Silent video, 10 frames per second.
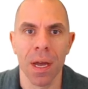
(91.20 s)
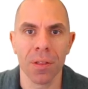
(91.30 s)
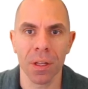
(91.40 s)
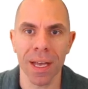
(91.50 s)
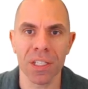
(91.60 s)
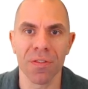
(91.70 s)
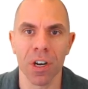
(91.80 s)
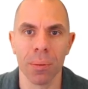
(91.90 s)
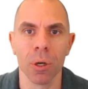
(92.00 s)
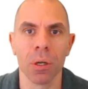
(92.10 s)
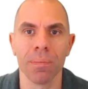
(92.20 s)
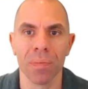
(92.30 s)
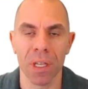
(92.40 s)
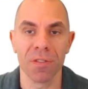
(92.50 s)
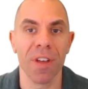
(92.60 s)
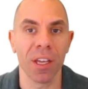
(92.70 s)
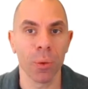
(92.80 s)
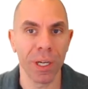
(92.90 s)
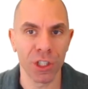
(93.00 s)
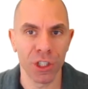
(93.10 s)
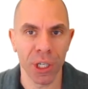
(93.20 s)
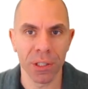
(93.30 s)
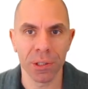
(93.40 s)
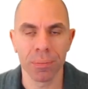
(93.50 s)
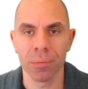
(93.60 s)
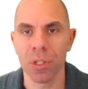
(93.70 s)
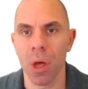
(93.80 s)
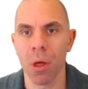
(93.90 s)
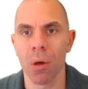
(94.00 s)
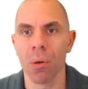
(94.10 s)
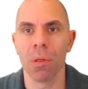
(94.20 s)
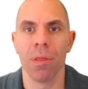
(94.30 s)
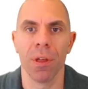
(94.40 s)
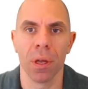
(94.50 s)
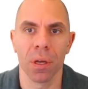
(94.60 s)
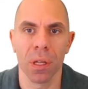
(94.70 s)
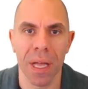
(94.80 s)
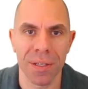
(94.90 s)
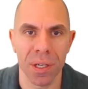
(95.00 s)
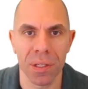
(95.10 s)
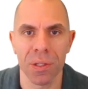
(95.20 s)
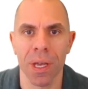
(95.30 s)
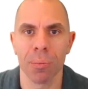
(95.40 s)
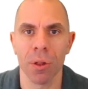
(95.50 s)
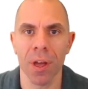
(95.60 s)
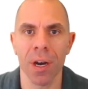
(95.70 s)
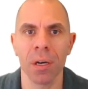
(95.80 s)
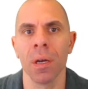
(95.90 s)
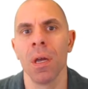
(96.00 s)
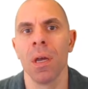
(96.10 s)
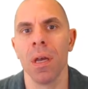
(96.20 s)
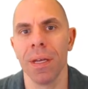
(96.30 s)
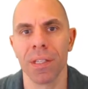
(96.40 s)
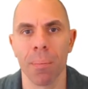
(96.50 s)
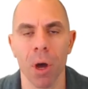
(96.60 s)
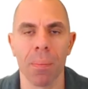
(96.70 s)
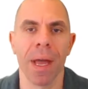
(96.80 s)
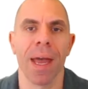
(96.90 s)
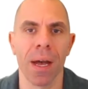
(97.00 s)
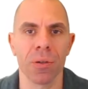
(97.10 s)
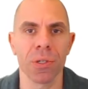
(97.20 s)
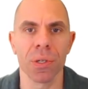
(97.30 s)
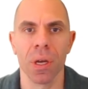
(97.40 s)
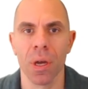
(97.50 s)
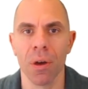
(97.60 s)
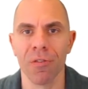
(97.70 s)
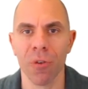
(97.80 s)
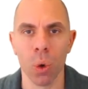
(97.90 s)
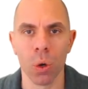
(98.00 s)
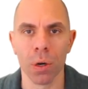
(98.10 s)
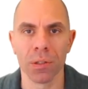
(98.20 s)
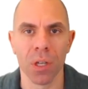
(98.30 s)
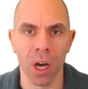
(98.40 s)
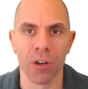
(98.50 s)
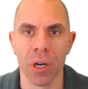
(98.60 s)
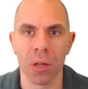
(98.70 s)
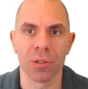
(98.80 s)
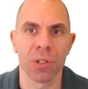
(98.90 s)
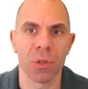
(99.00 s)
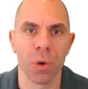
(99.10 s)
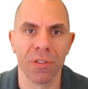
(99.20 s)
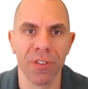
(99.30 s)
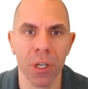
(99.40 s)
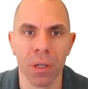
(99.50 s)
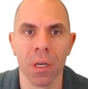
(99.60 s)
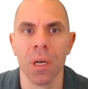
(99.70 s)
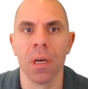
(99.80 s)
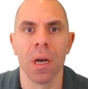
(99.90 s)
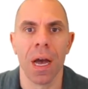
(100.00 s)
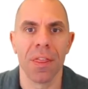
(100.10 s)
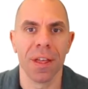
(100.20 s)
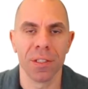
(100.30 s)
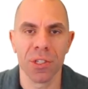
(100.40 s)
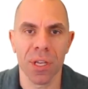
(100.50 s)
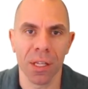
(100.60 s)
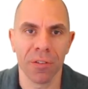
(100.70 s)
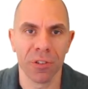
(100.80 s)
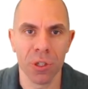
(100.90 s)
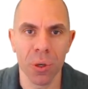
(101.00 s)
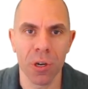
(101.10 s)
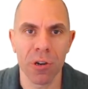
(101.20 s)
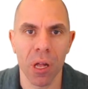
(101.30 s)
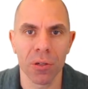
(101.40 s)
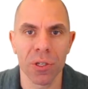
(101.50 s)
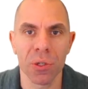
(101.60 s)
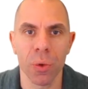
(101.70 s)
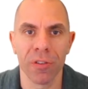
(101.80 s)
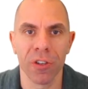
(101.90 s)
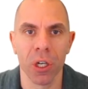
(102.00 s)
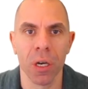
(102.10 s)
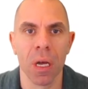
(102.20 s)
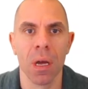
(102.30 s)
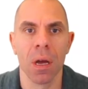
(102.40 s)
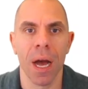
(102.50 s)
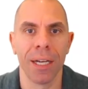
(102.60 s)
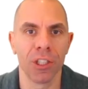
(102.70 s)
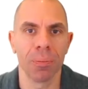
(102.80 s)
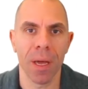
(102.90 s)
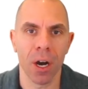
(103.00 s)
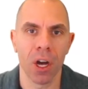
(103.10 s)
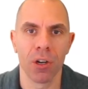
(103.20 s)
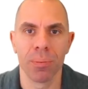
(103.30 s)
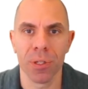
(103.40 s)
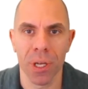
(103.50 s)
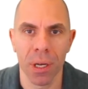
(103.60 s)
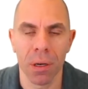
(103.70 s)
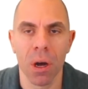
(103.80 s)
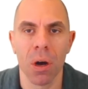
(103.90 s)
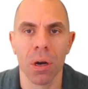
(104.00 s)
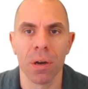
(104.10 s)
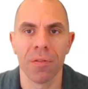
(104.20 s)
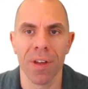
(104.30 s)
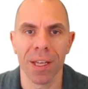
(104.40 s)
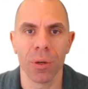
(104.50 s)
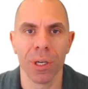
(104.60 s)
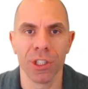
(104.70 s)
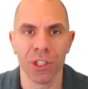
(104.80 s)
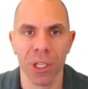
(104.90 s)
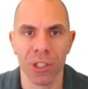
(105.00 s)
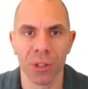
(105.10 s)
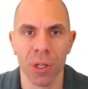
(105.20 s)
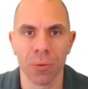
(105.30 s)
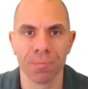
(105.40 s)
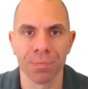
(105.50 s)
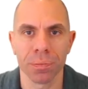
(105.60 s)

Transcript: And the last variable is valuation change. So the classic example there is I bought my house for $100 a square foot. I then sell it for $200 a square foot. I just made 100% on valuation change alone.